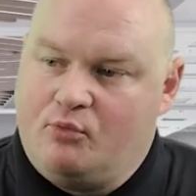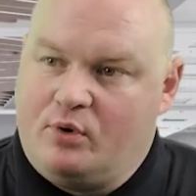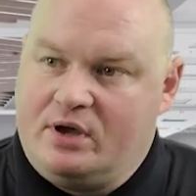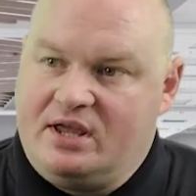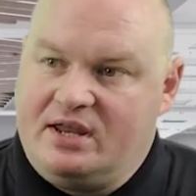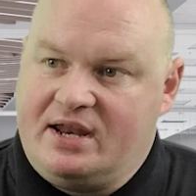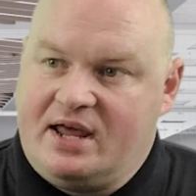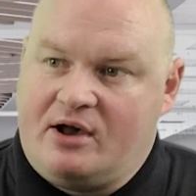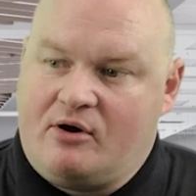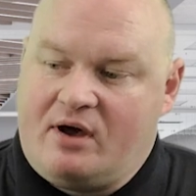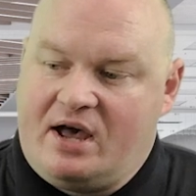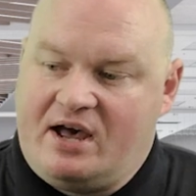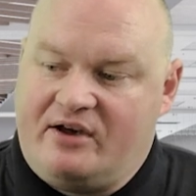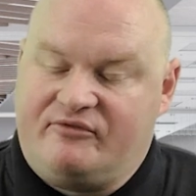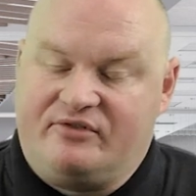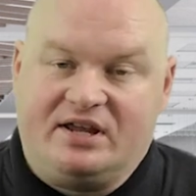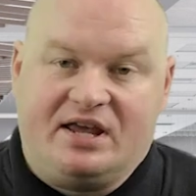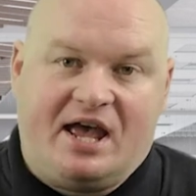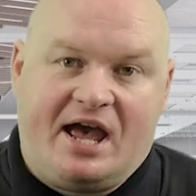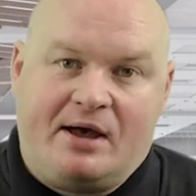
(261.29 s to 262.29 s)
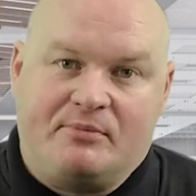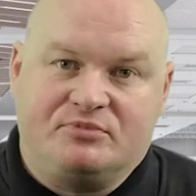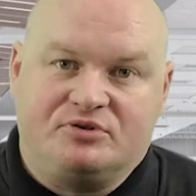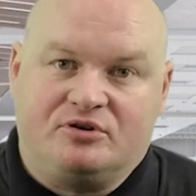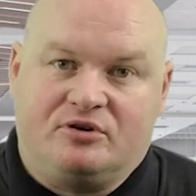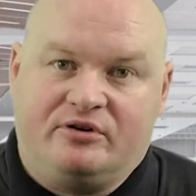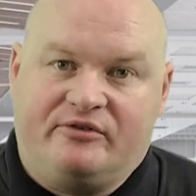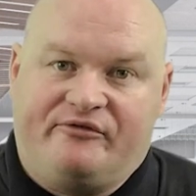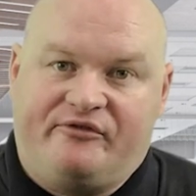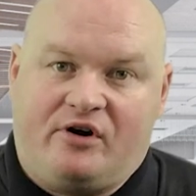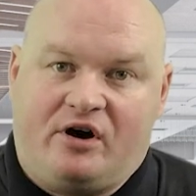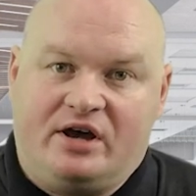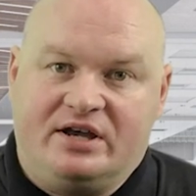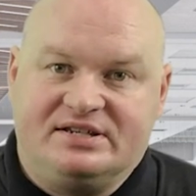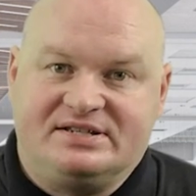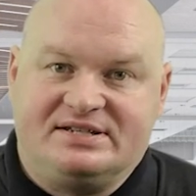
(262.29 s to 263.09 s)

we now have the Amazon Fire